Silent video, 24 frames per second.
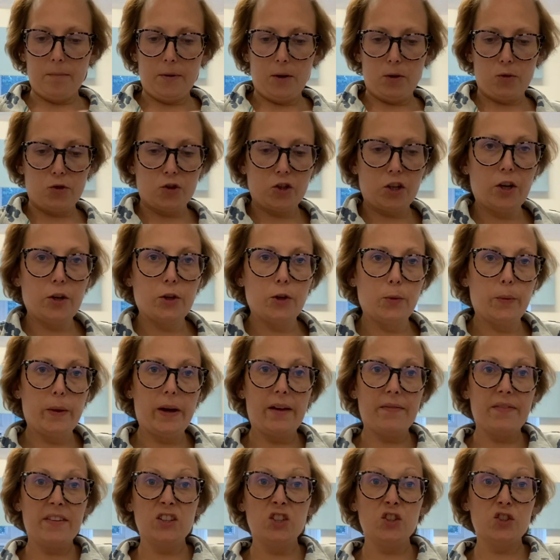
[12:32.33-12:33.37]
I'll show you it,
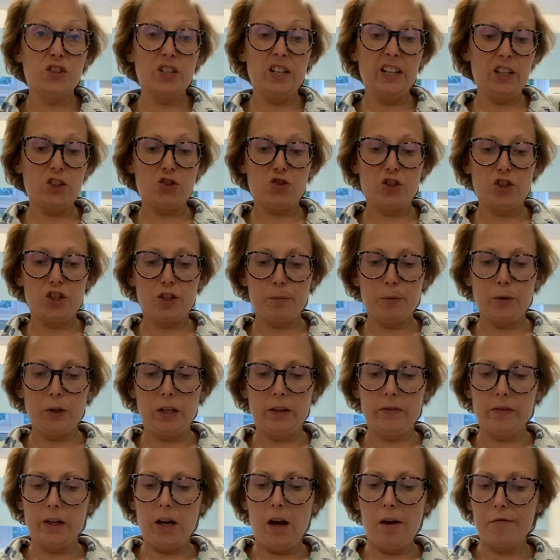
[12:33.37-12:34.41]
and then you literally just put it
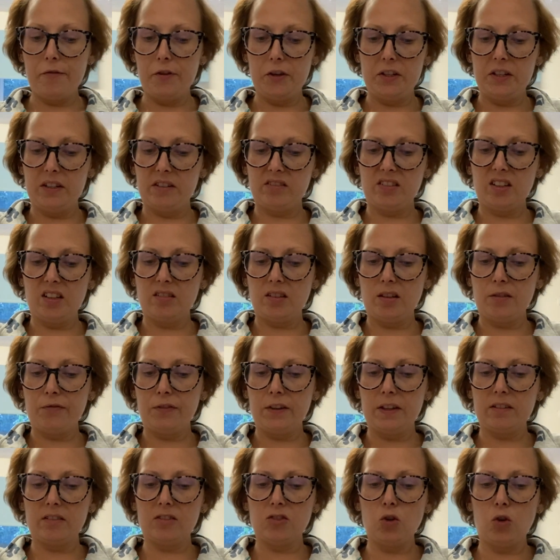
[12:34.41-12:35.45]
in the oven. It says if
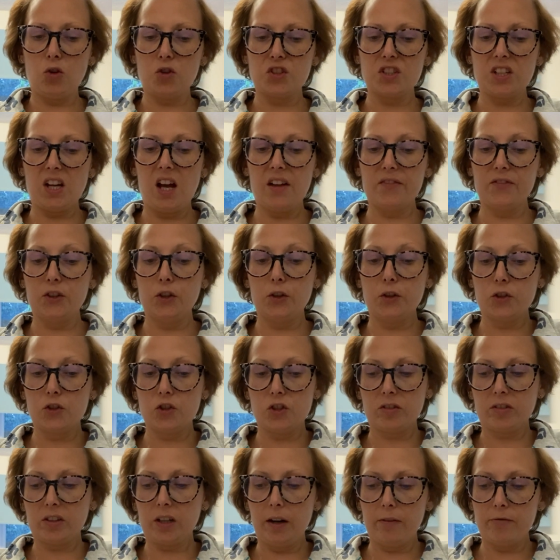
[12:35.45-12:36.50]
it's not done, you can
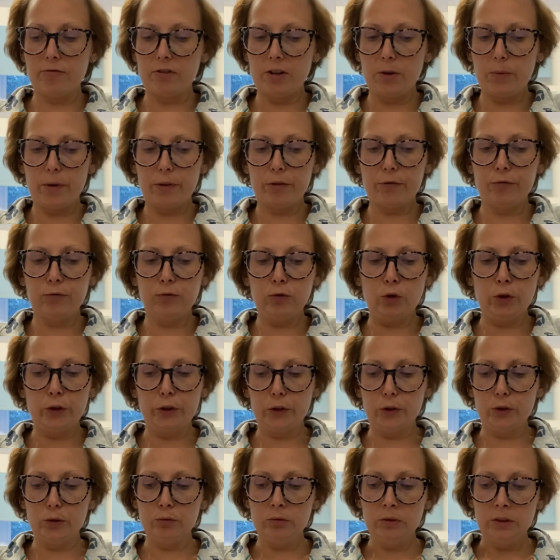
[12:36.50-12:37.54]
just cover it with
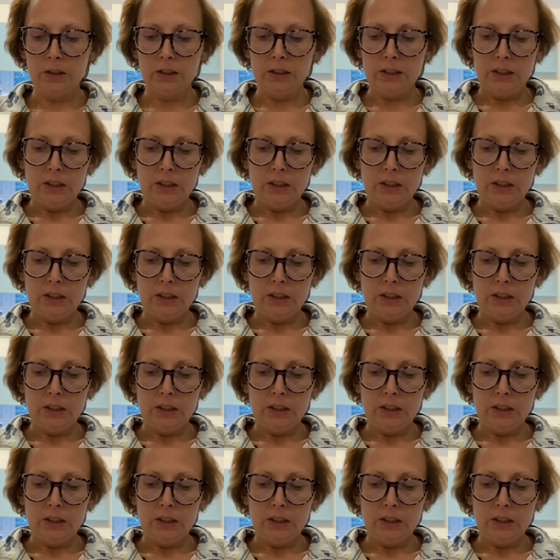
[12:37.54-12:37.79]
foil.